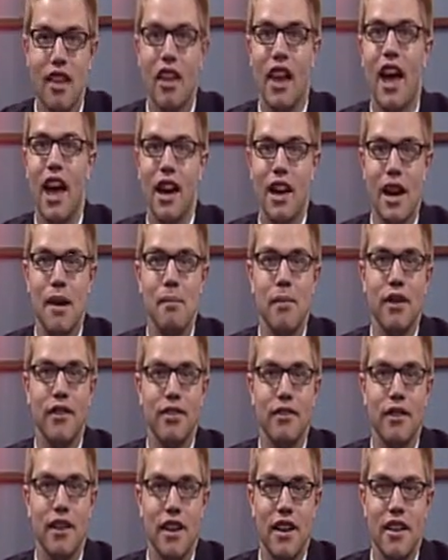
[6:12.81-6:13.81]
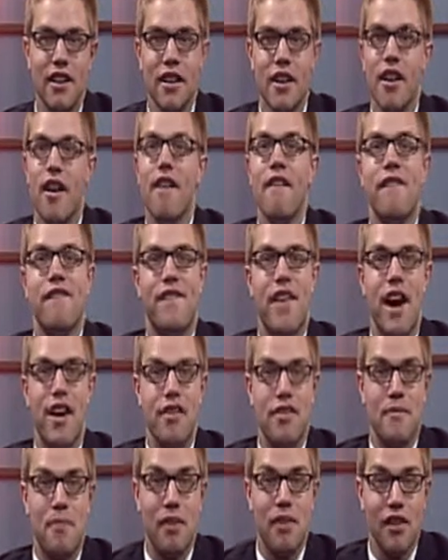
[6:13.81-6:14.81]
At number 3,
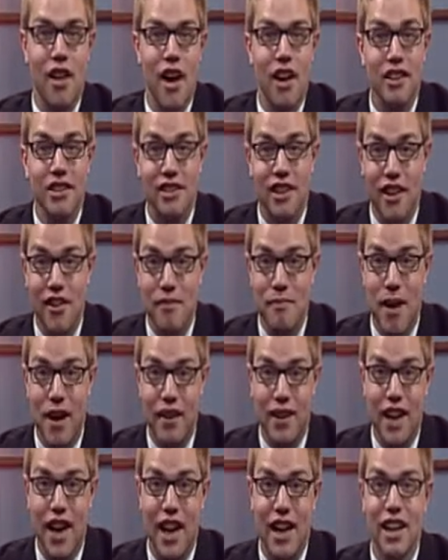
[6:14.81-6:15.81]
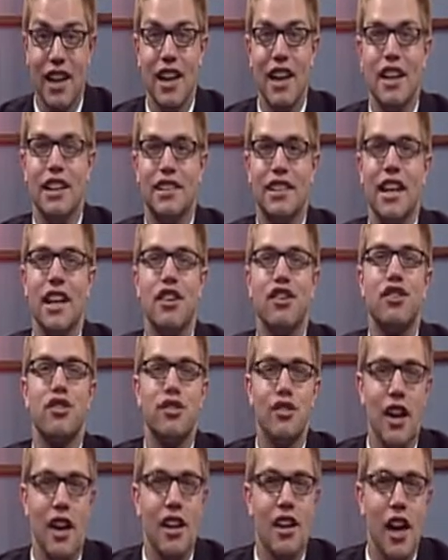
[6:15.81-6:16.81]
Father Pilar's left Marquette to get
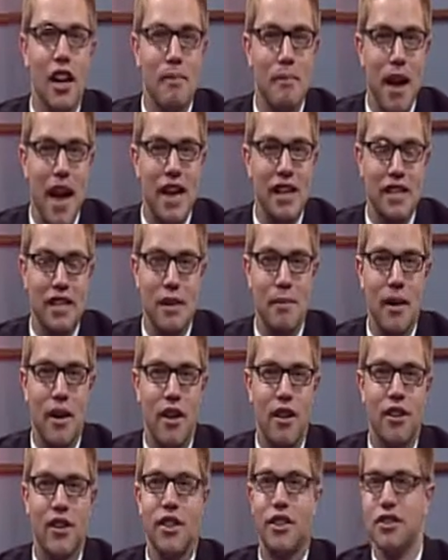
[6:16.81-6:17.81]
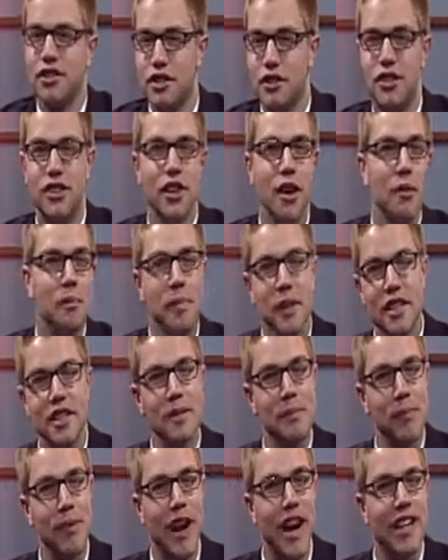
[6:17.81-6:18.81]
trained on basketball, so don't be
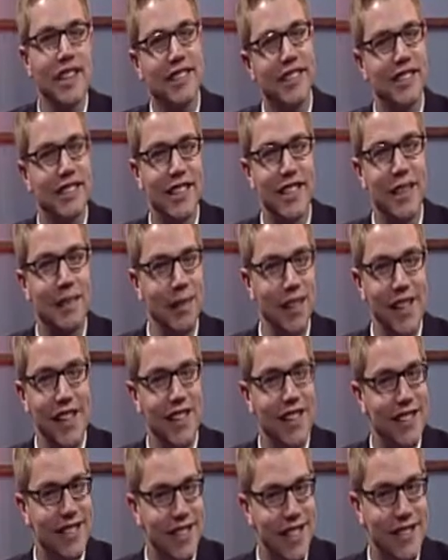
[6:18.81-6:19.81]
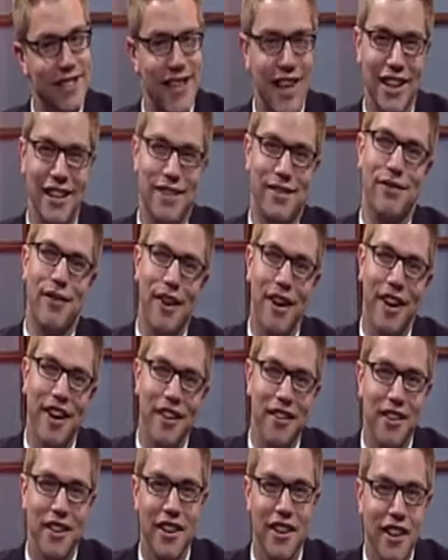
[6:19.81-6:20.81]
surprised to see him leading the team next fall.
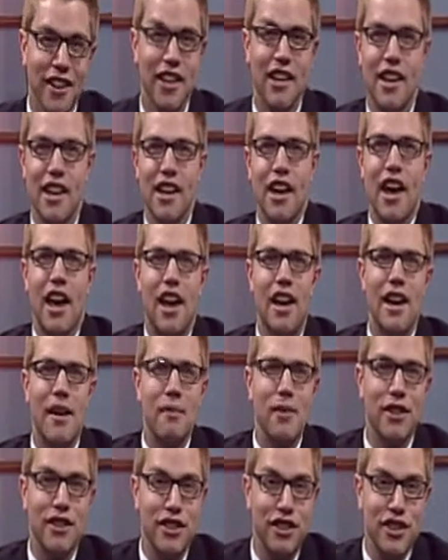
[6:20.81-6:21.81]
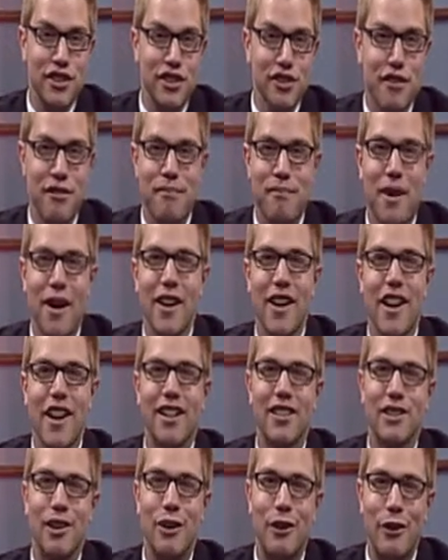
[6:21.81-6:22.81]
At number 2, Marquette
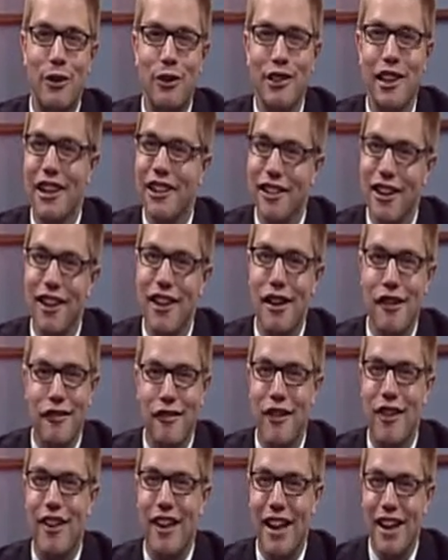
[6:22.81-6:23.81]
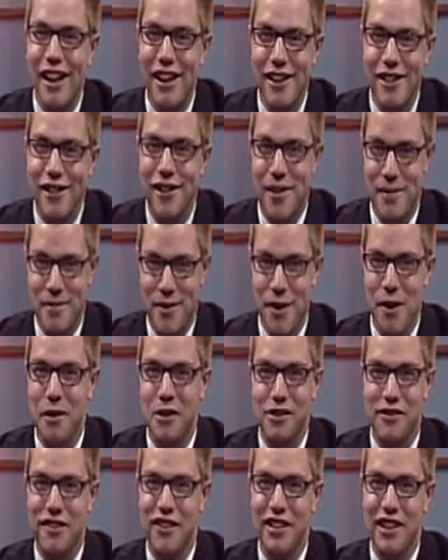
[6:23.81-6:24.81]
is only looking for an interim coach
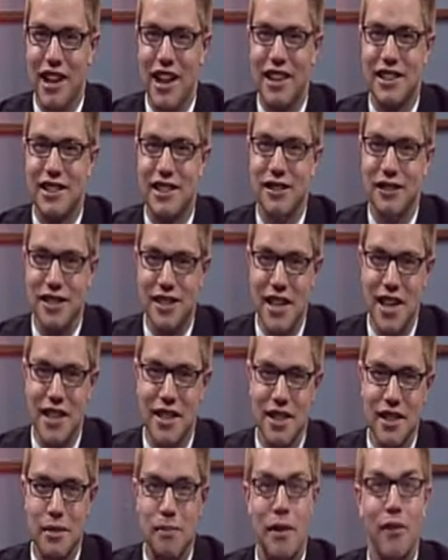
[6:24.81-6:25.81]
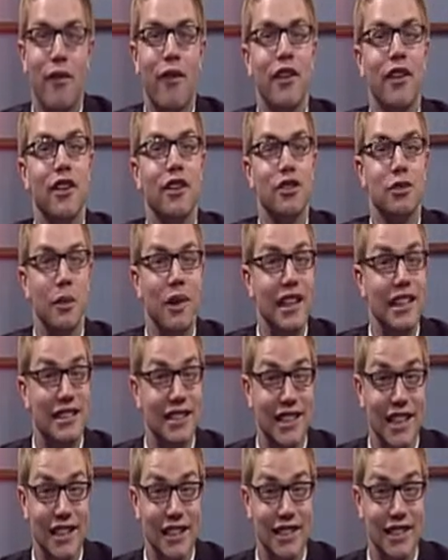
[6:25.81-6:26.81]
for the next 2 seasons. Before the
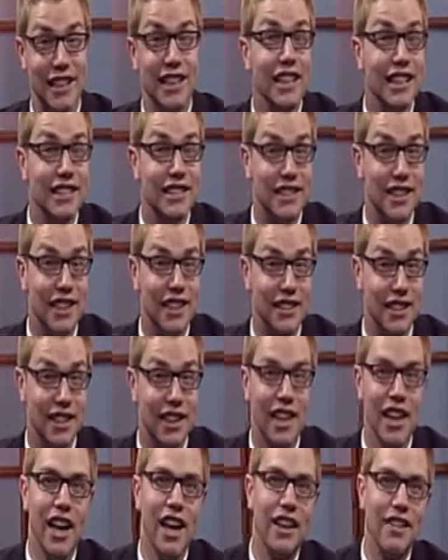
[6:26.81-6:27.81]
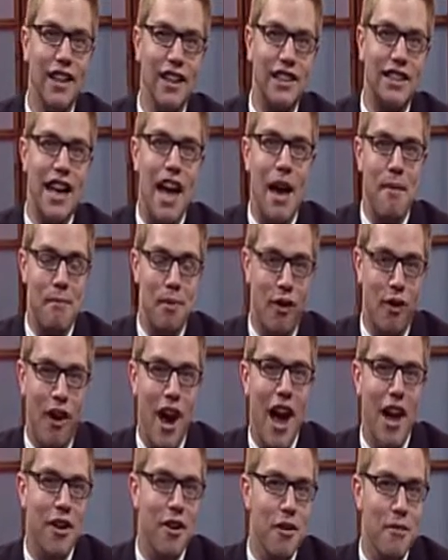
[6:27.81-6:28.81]
2016 season, they tapped
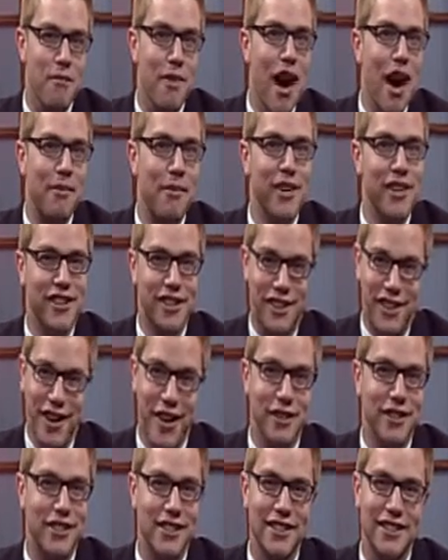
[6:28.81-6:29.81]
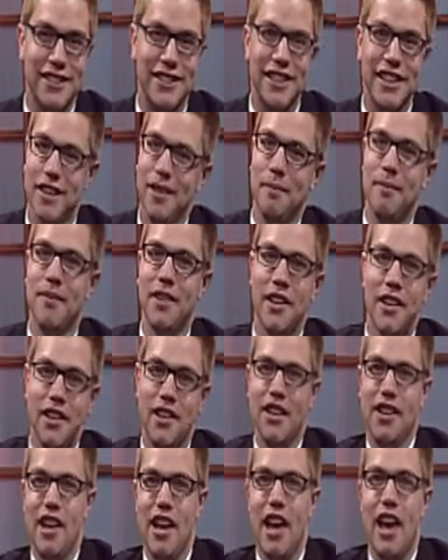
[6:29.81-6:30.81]
Barack Obama to coach the team.
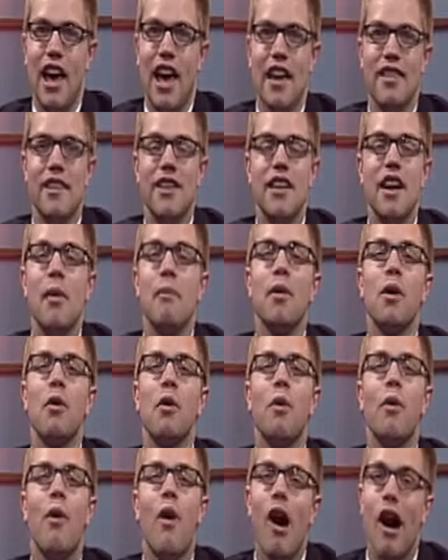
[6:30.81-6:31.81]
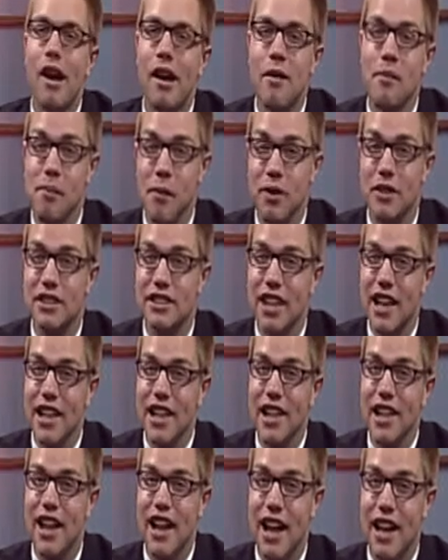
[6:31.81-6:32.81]
And the number 1 most
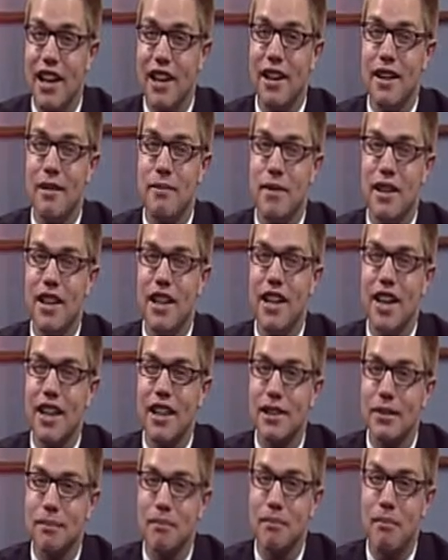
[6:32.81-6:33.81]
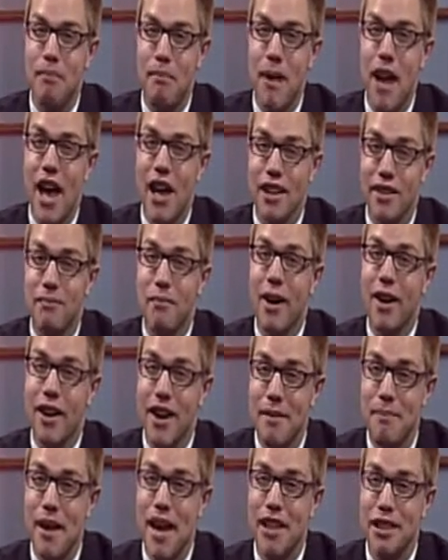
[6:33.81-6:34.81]
likely candidate to be the next
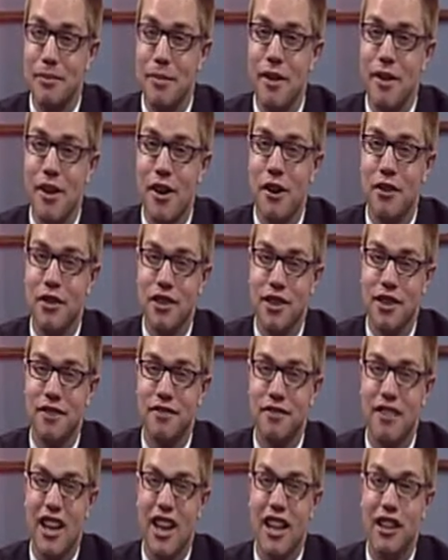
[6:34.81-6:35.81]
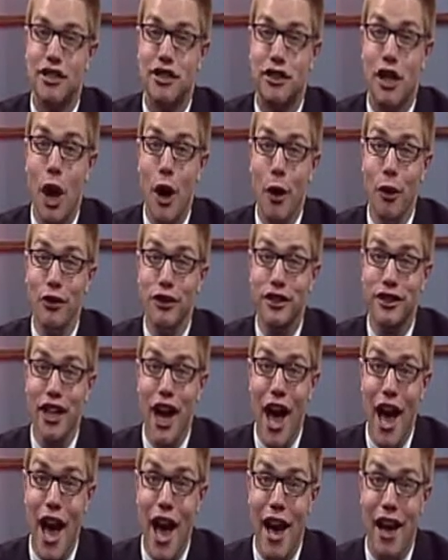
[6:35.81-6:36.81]
Marquette basketball coach is 2
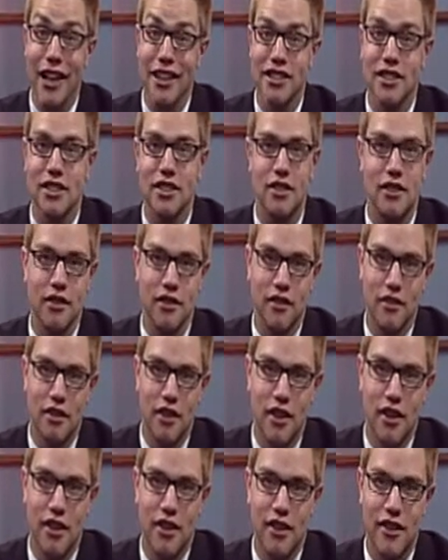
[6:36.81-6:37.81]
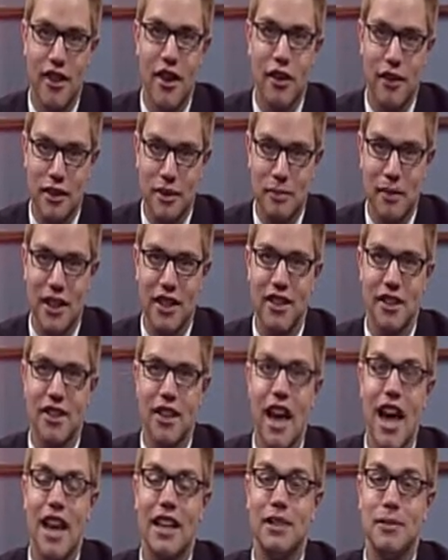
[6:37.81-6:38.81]
Chainz. No
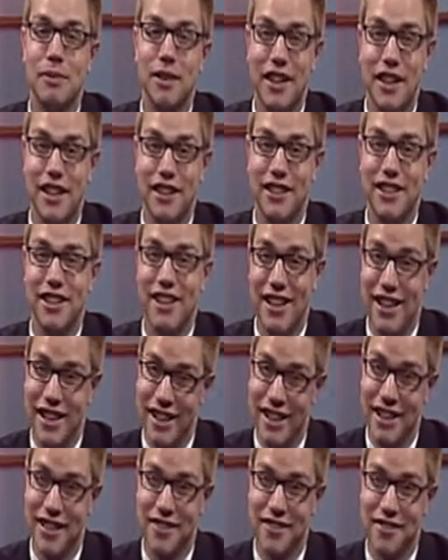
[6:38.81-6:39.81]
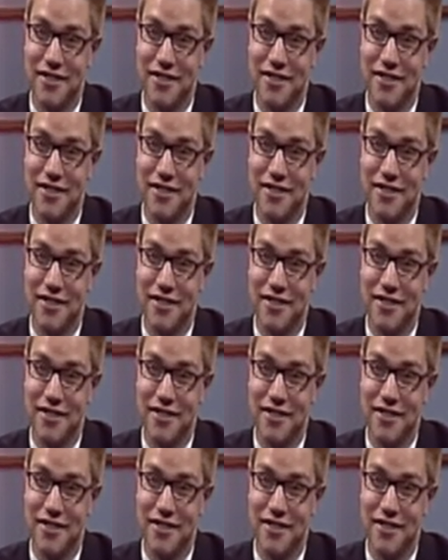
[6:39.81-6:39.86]
explanation needed.